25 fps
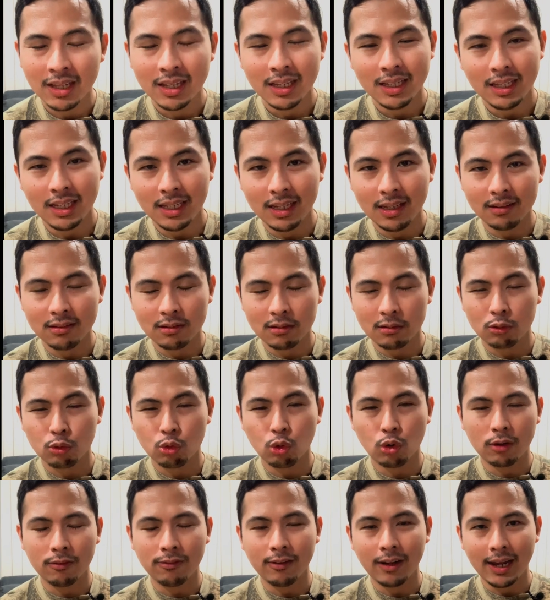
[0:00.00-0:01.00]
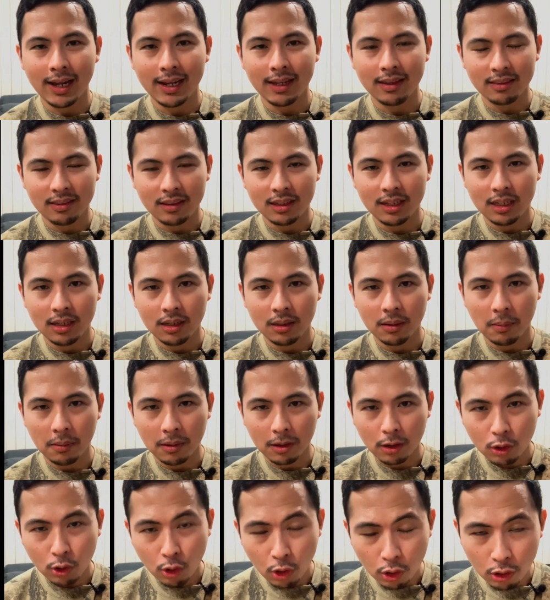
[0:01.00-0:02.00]
is sort of like the
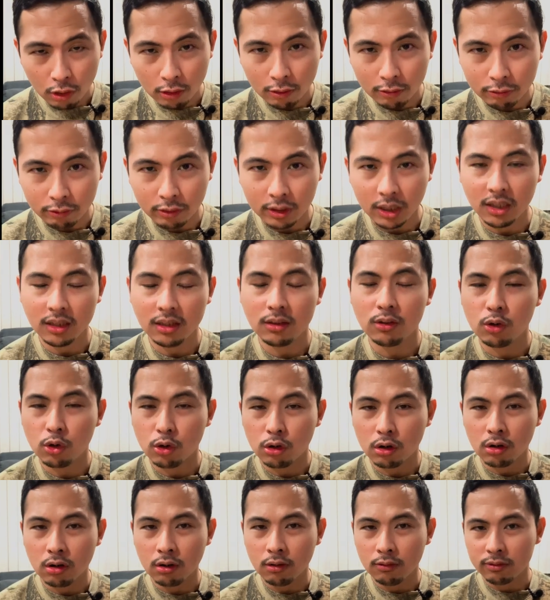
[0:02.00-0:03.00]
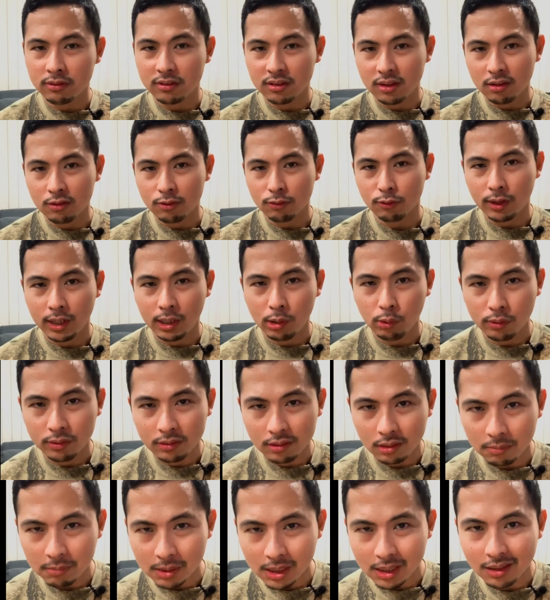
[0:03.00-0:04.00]
curve. It curves this fragrance
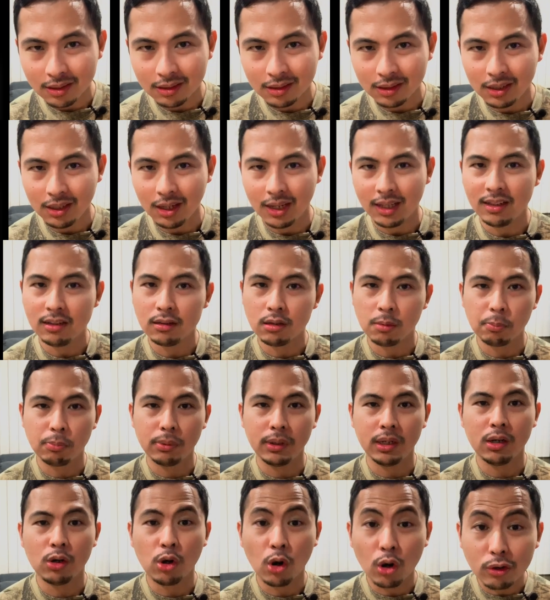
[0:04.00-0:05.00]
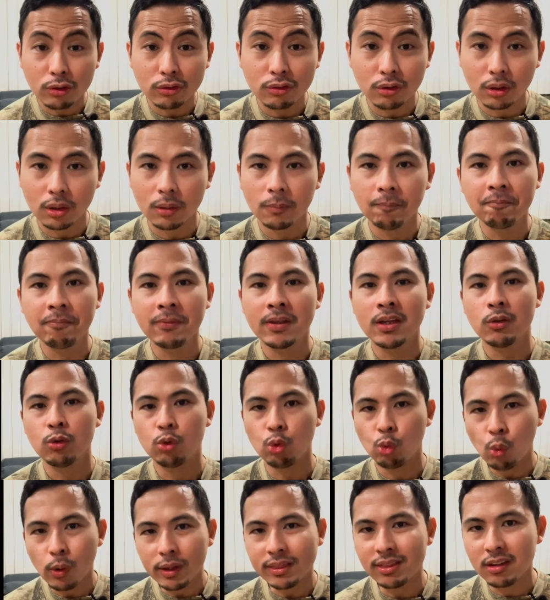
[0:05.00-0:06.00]
immediately, and it's a precursor to
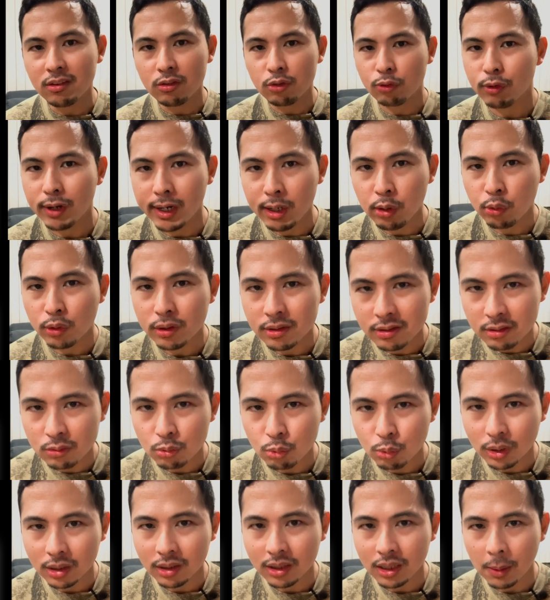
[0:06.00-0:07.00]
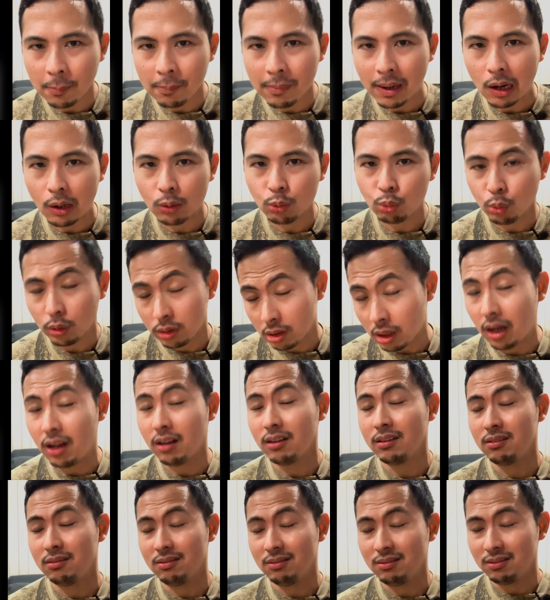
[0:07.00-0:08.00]
what this fragrance is really about, which
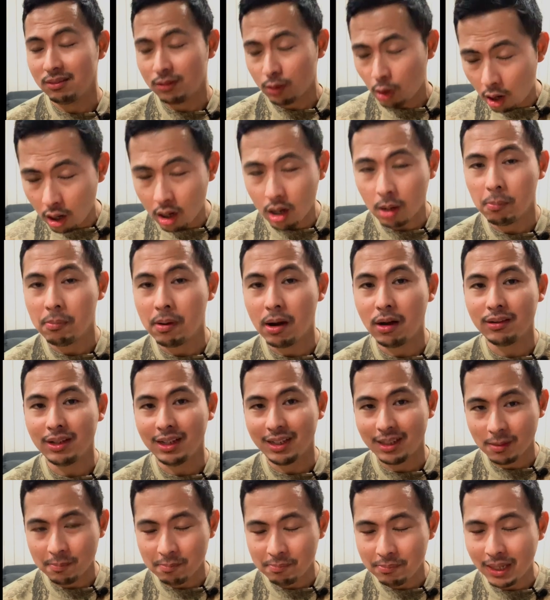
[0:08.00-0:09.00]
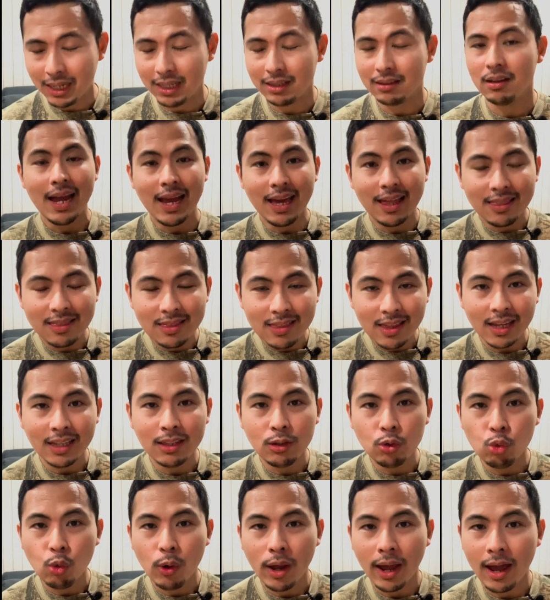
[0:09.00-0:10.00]
I'll talk about in a bit. And then
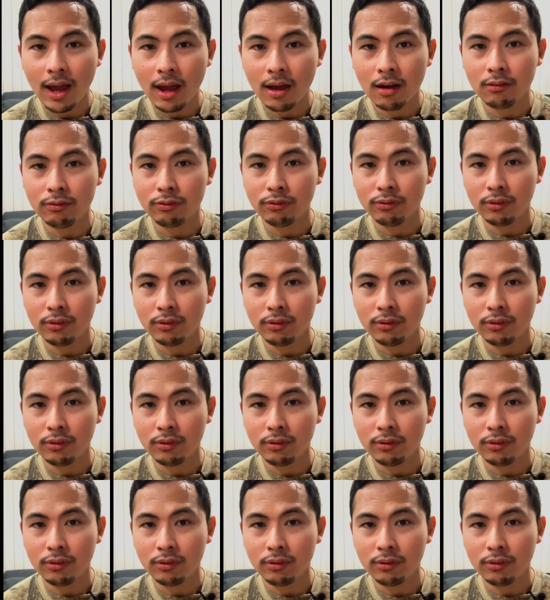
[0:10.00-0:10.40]
you have